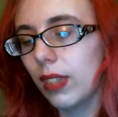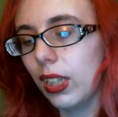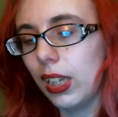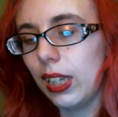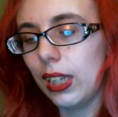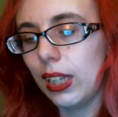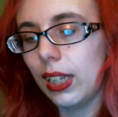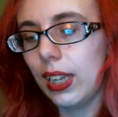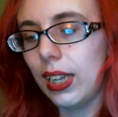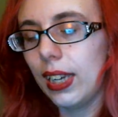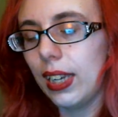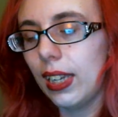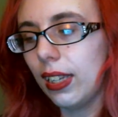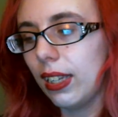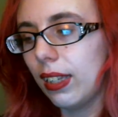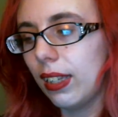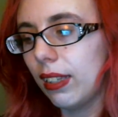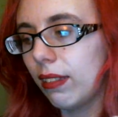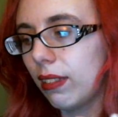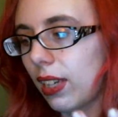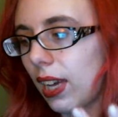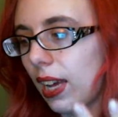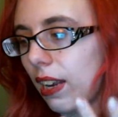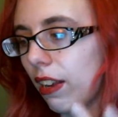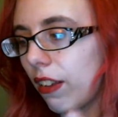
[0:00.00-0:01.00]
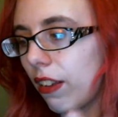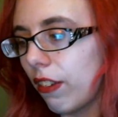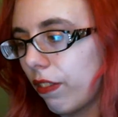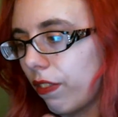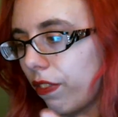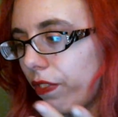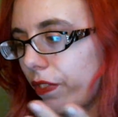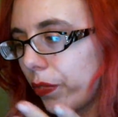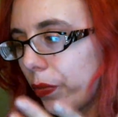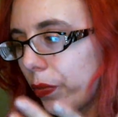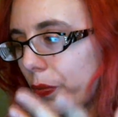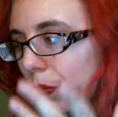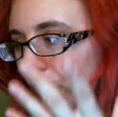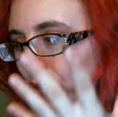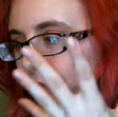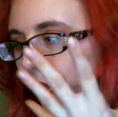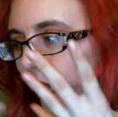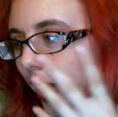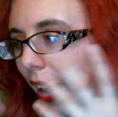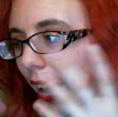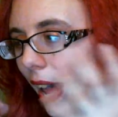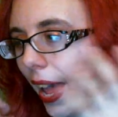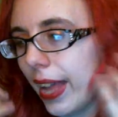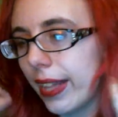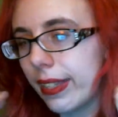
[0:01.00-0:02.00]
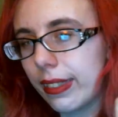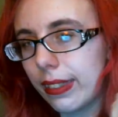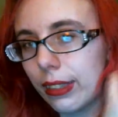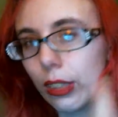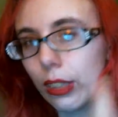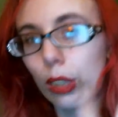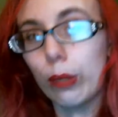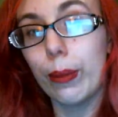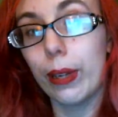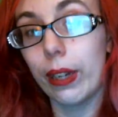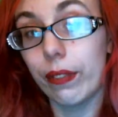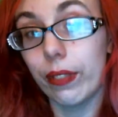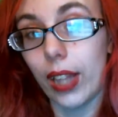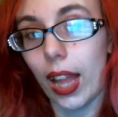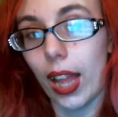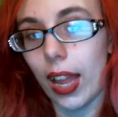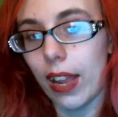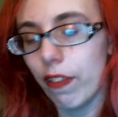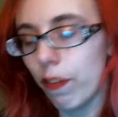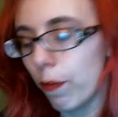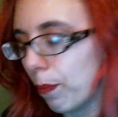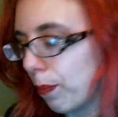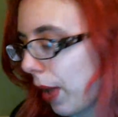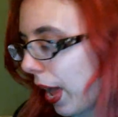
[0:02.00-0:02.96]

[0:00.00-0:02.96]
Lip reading: it kind of adds a little bit of life